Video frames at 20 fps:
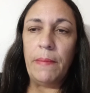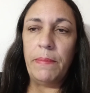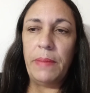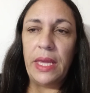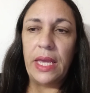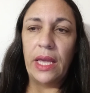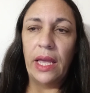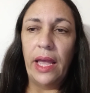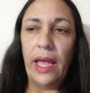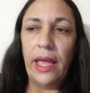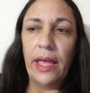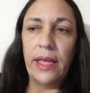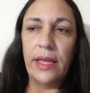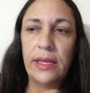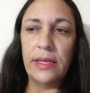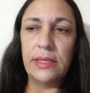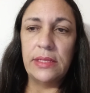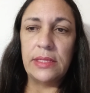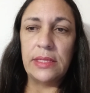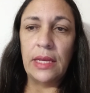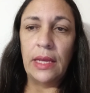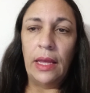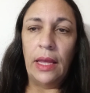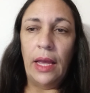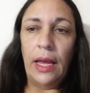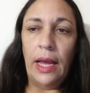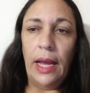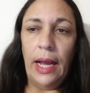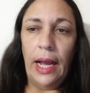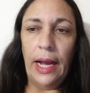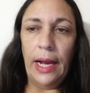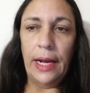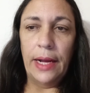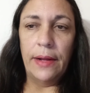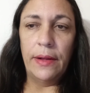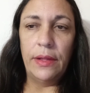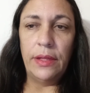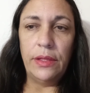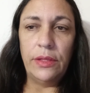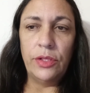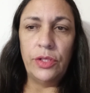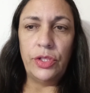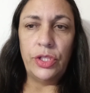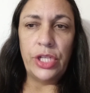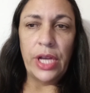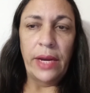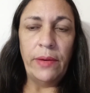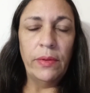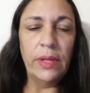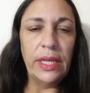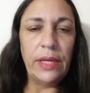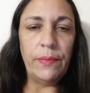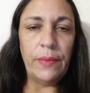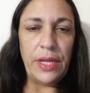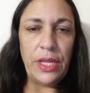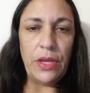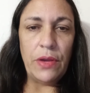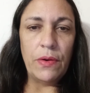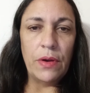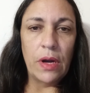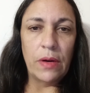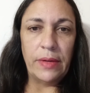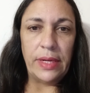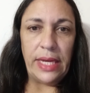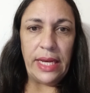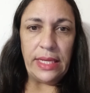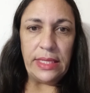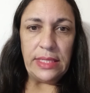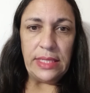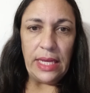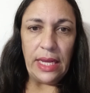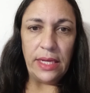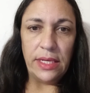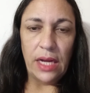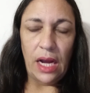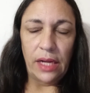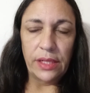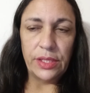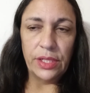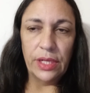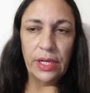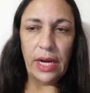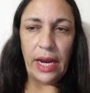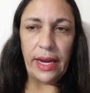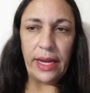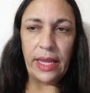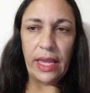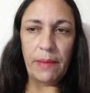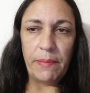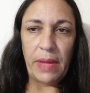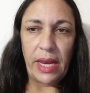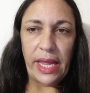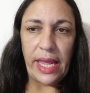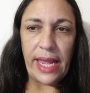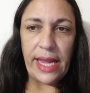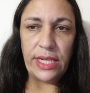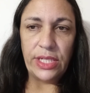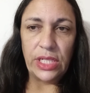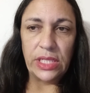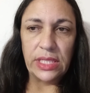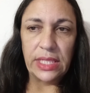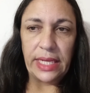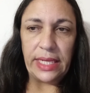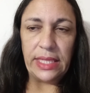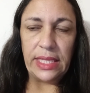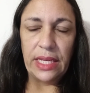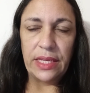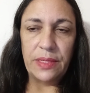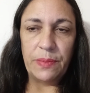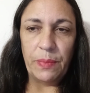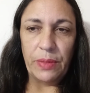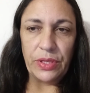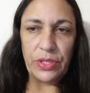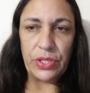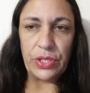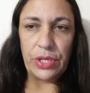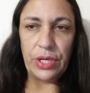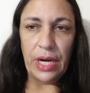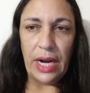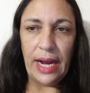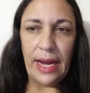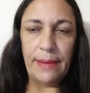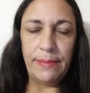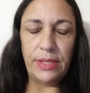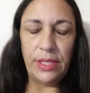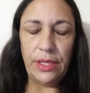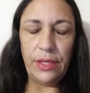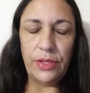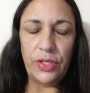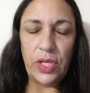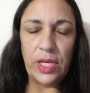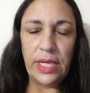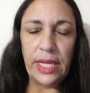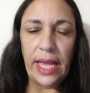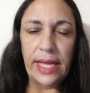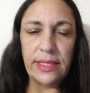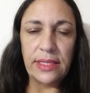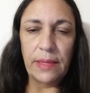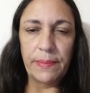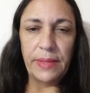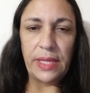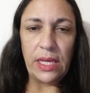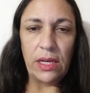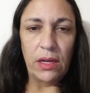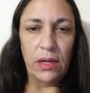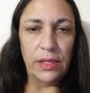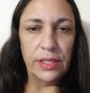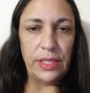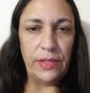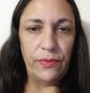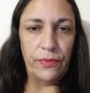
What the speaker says: because uh, generally, when you go in and see a doctor and get medications like this prescribed, you should get something called